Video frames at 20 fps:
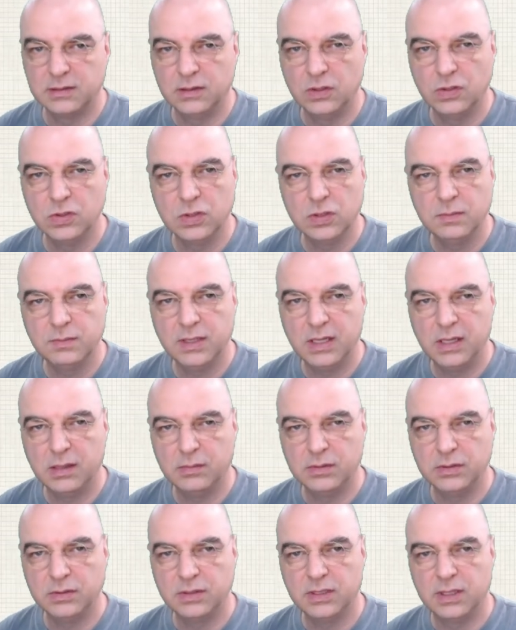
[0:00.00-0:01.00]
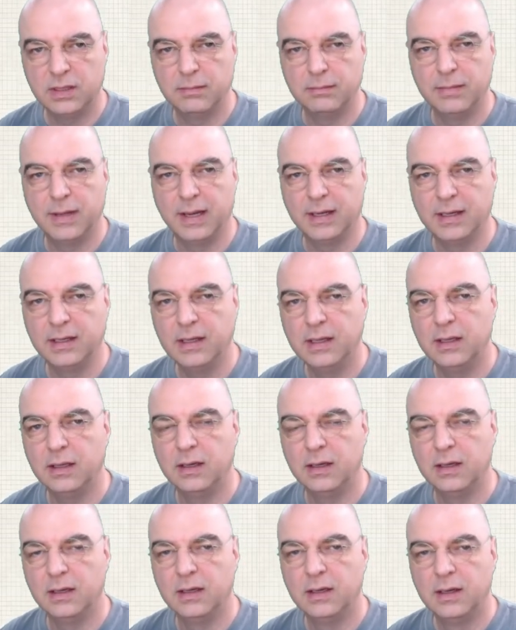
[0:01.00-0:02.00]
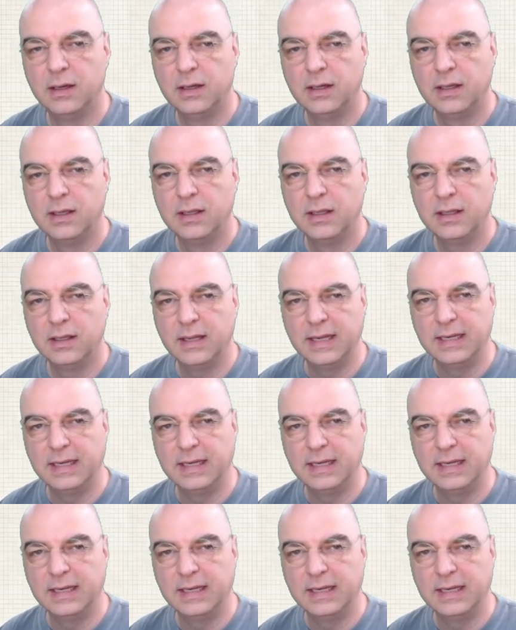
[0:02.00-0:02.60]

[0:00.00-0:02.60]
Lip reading: you should be able to come back in and